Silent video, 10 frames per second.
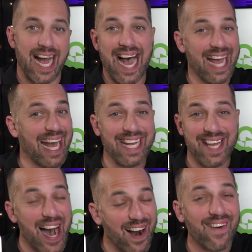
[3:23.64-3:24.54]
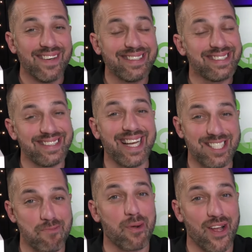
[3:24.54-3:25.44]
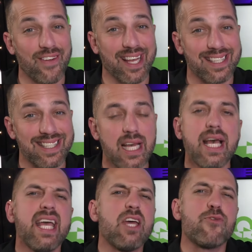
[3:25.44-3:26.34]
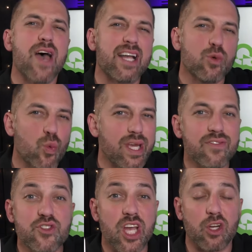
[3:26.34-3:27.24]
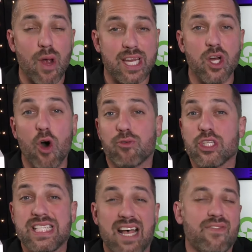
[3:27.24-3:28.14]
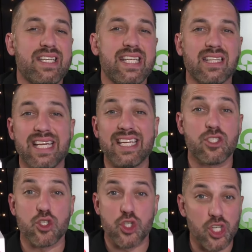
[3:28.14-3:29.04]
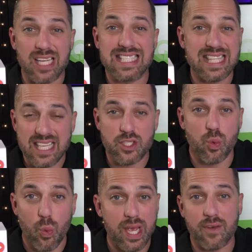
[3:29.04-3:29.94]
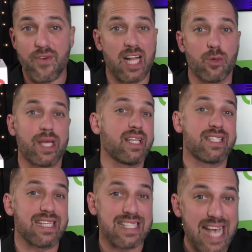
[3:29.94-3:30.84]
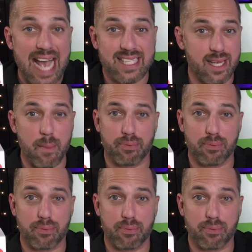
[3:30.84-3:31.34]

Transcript: I know, it's brilliant. In fact, we've generated over 70 leads just this week following this exact same